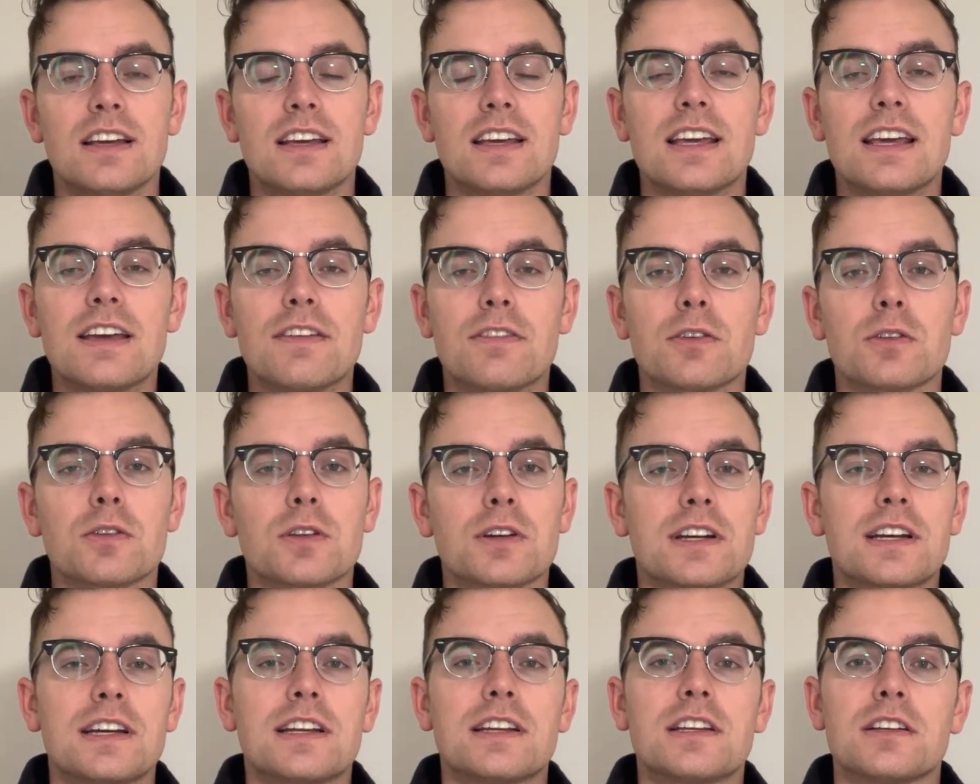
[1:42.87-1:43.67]
If you're
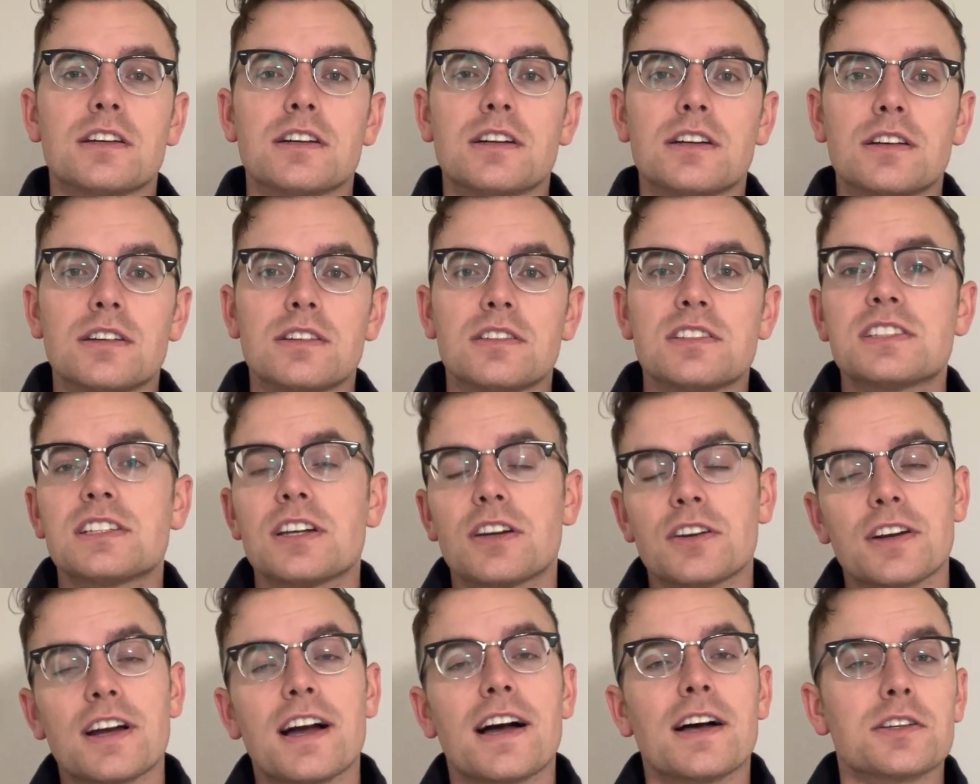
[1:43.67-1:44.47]
looking to sell
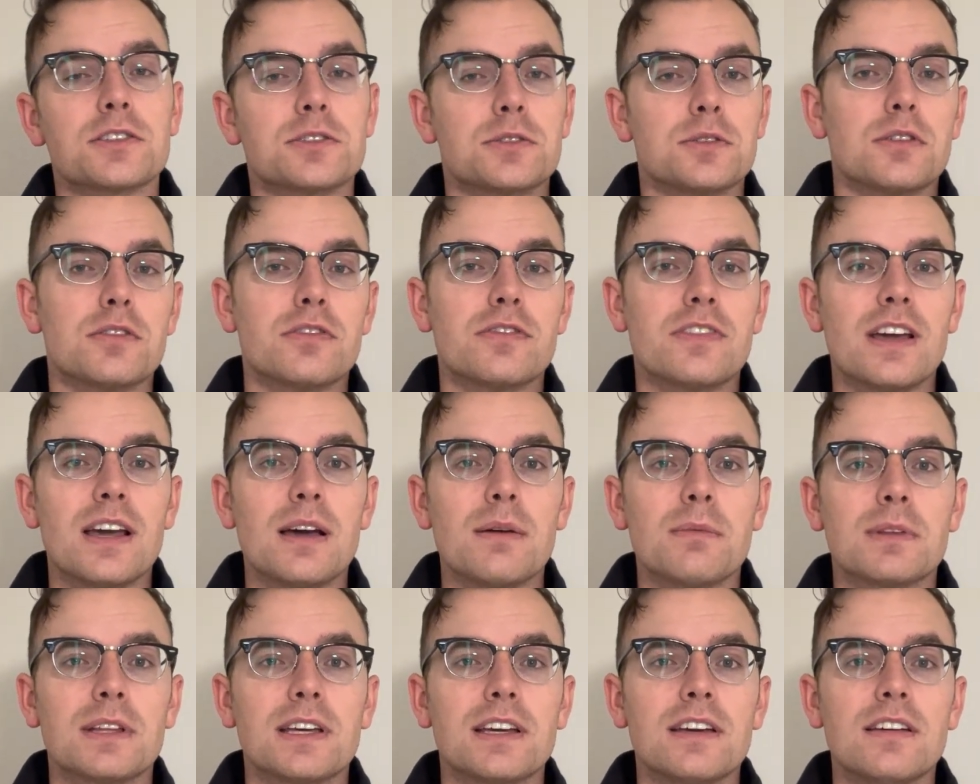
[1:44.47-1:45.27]
your house to a
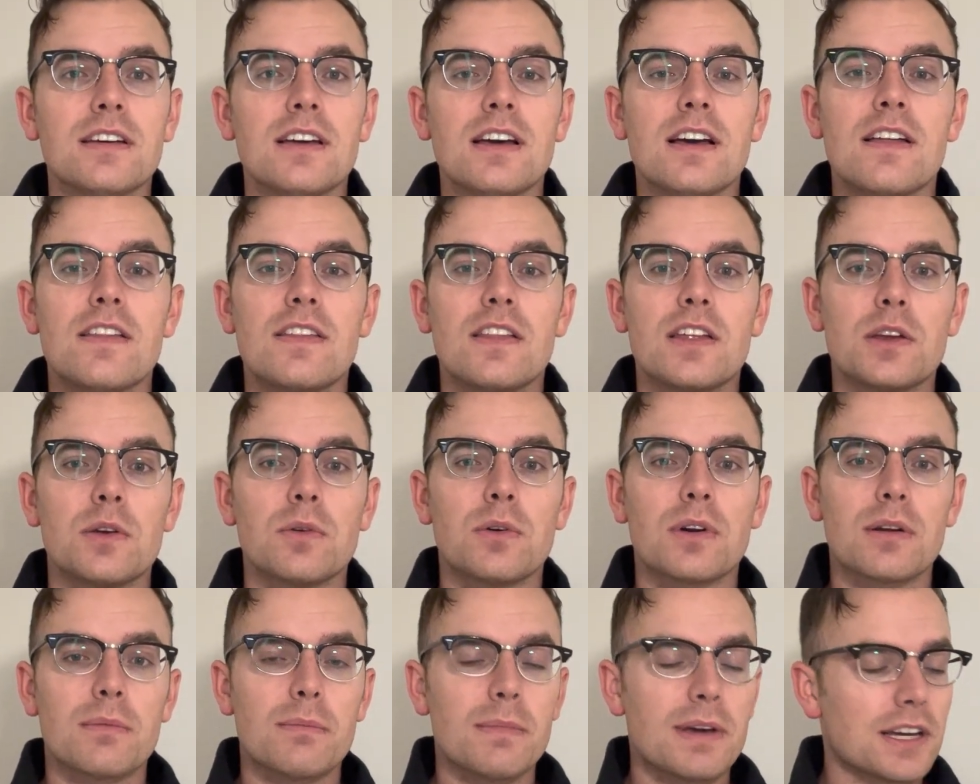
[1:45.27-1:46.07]
family, then you
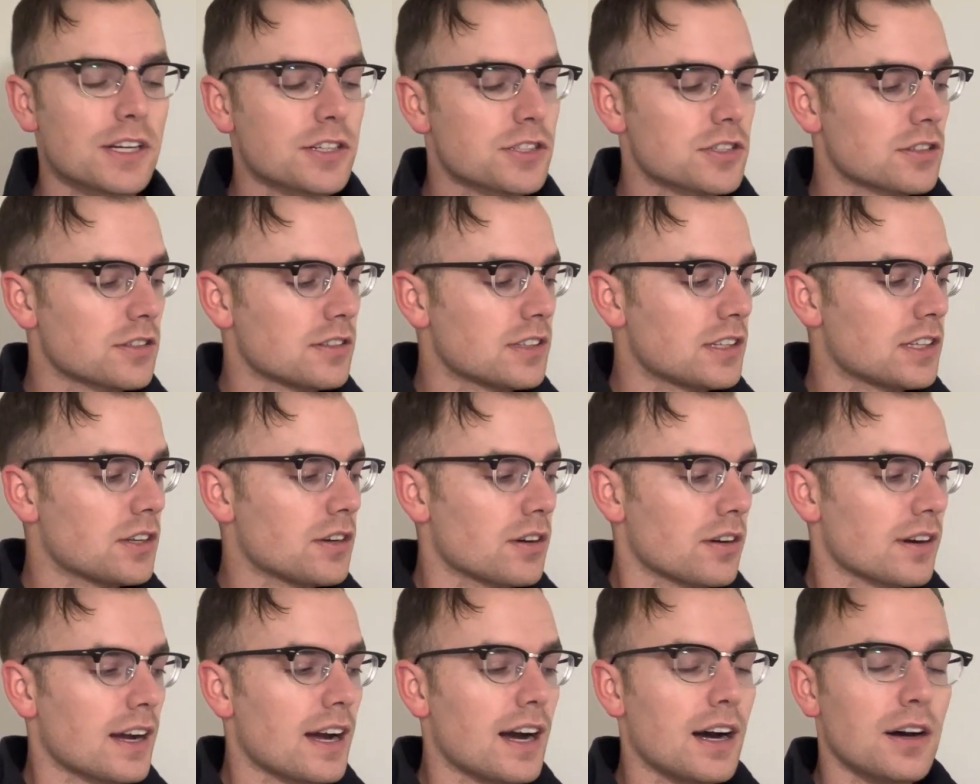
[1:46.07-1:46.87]
want to make sure that
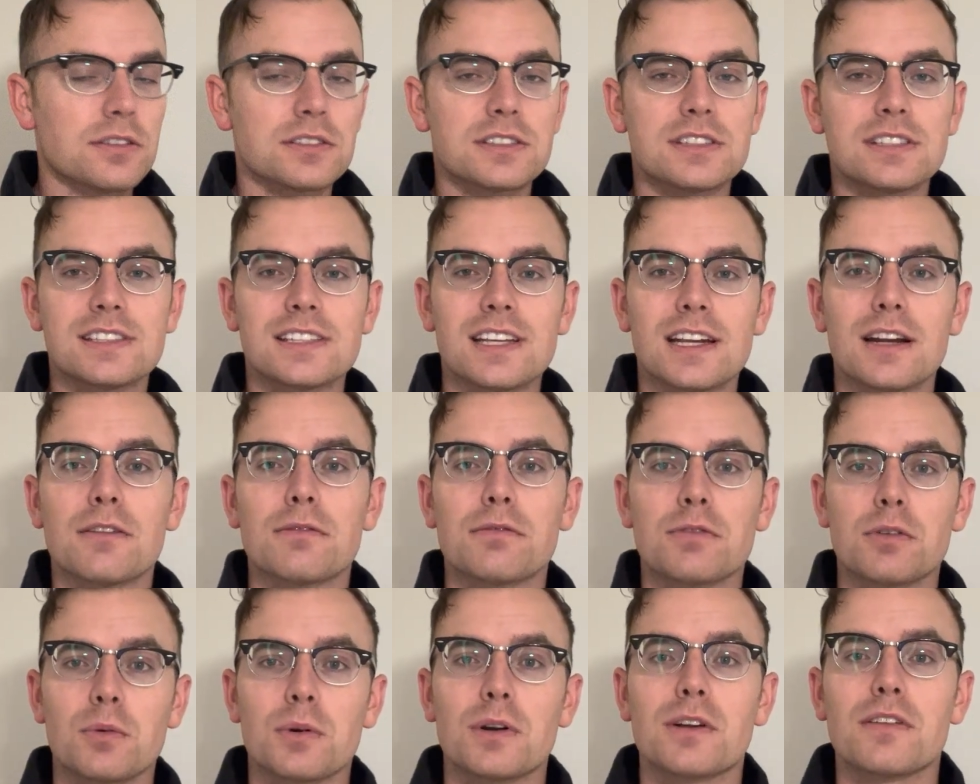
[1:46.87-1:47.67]
your house is set up
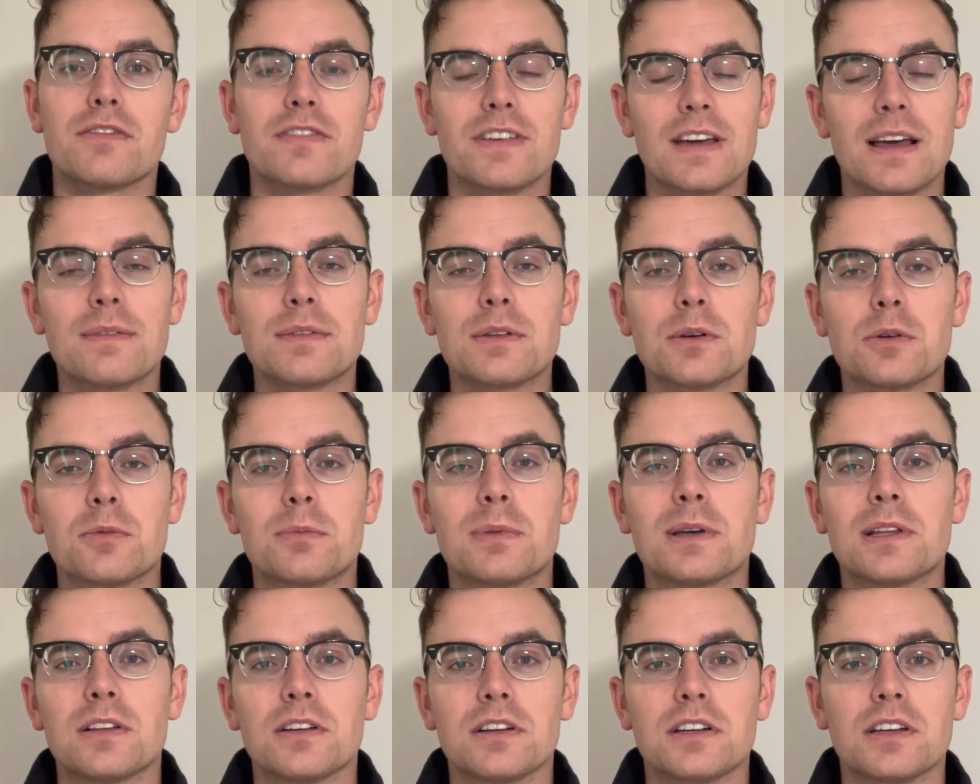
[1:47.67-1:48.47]
for what a family would
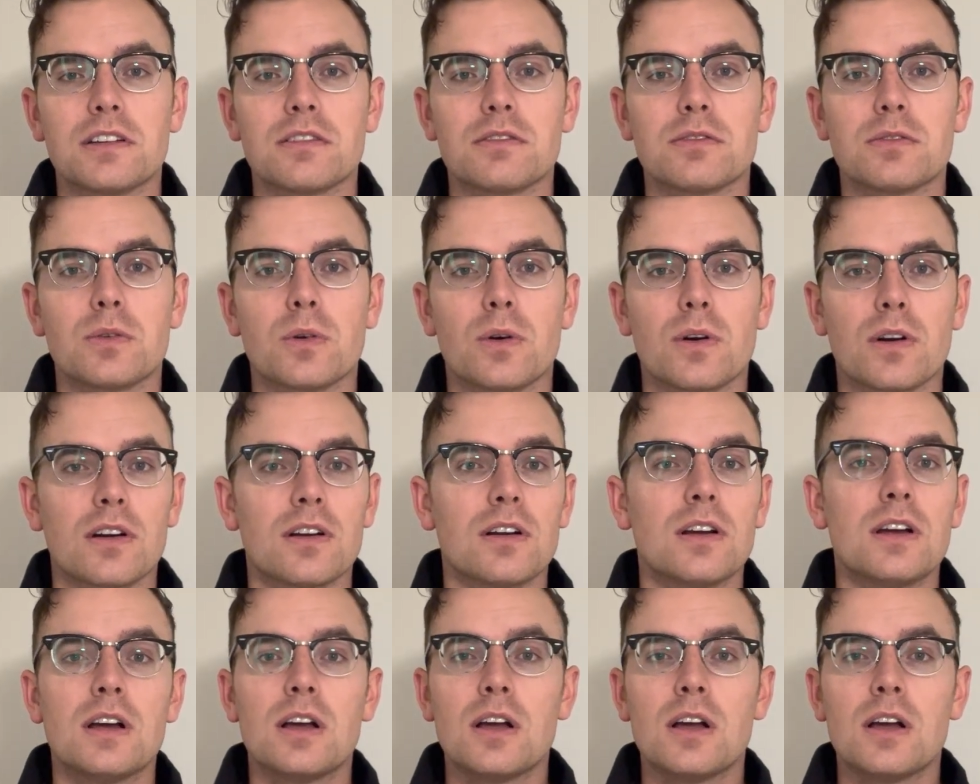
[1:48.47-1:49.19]
be looking for.